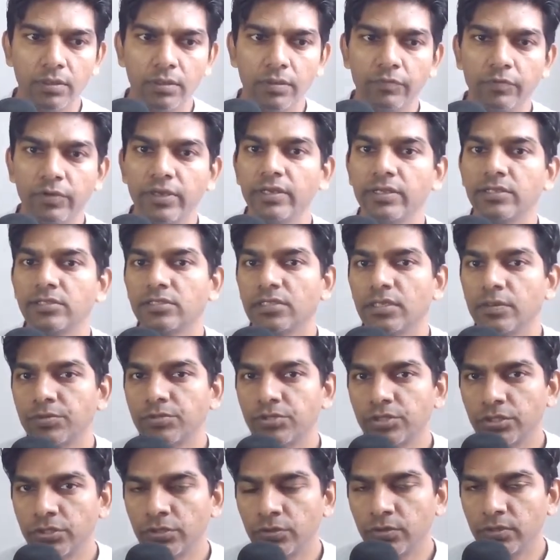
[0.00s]
We can
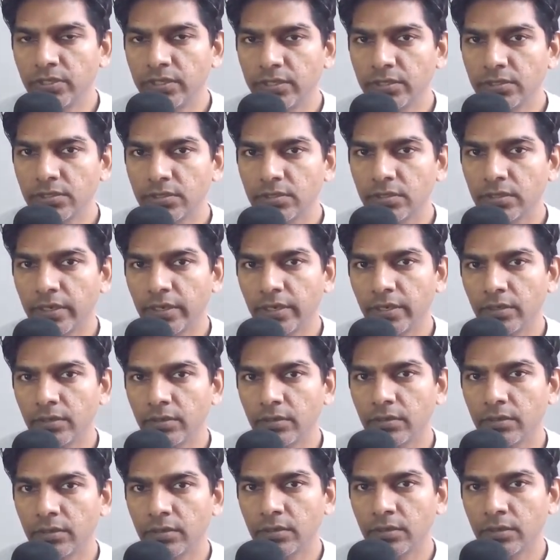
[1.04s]
substitute this
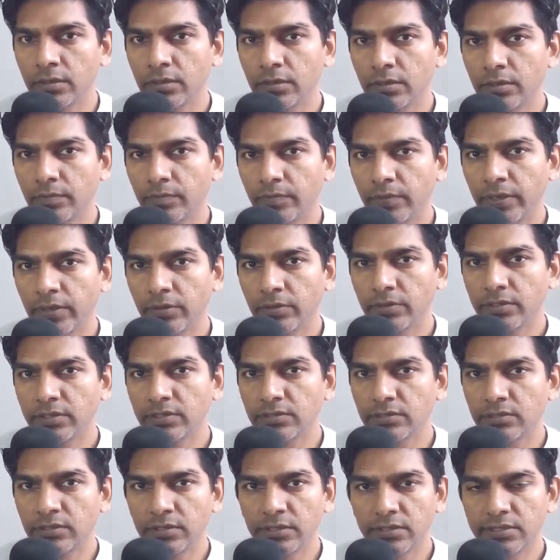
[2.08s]
in
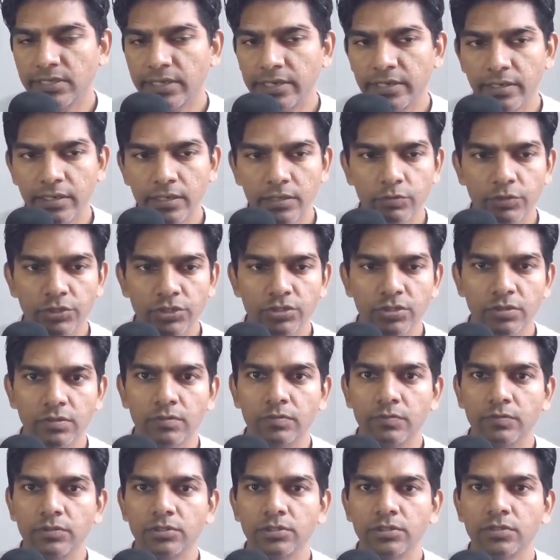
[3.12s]
the second
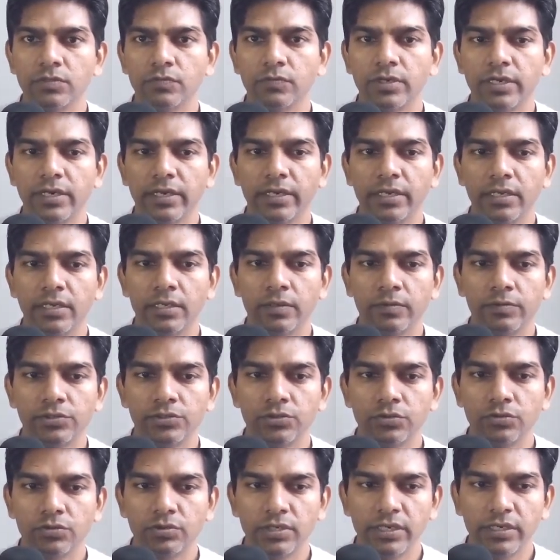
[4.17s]
equation, which is y equals
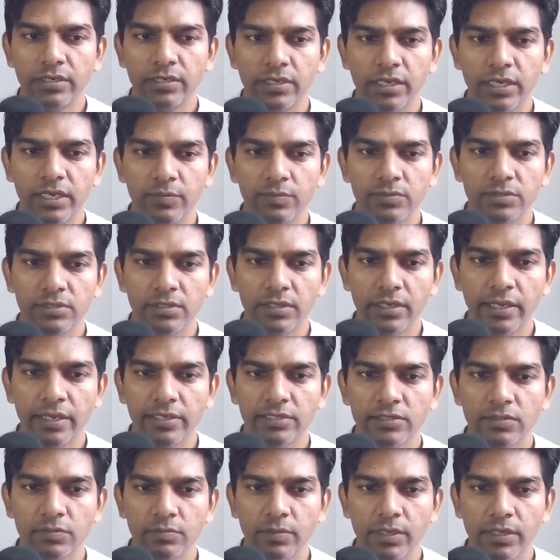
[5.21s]
to 3 times
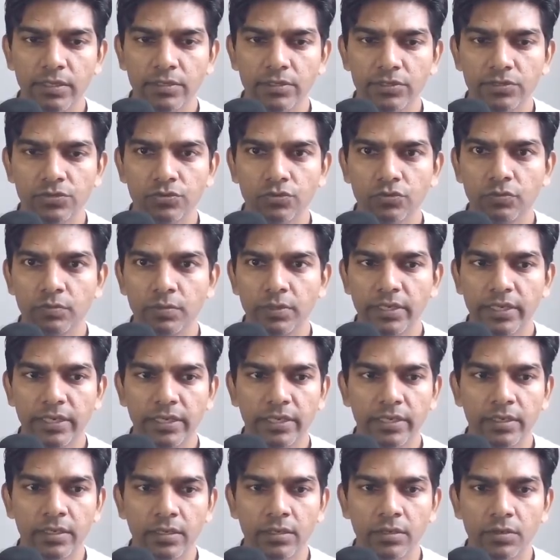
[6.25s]
x minus 2
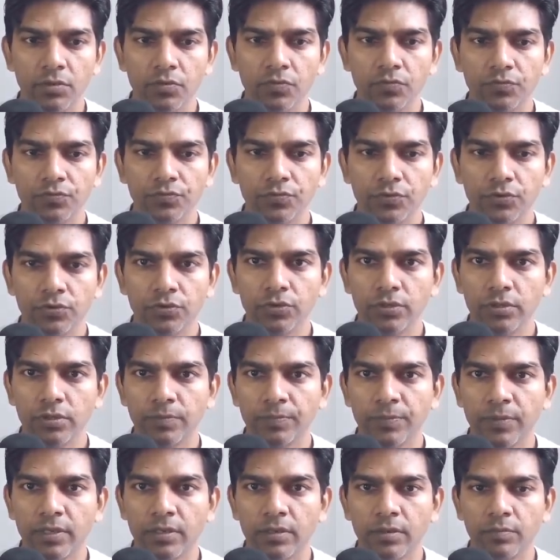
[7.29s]
by 4
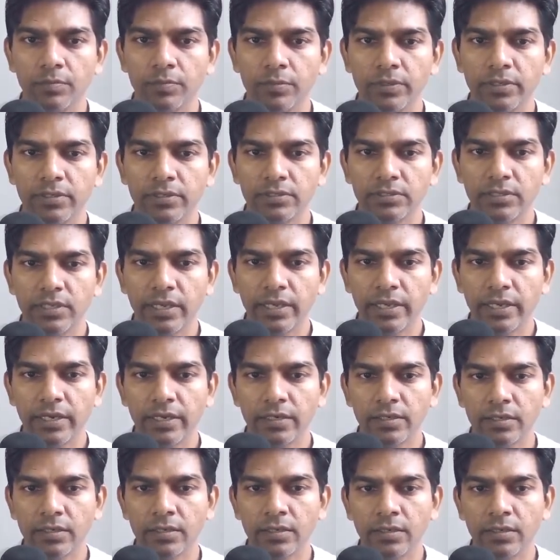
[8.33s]
plus 8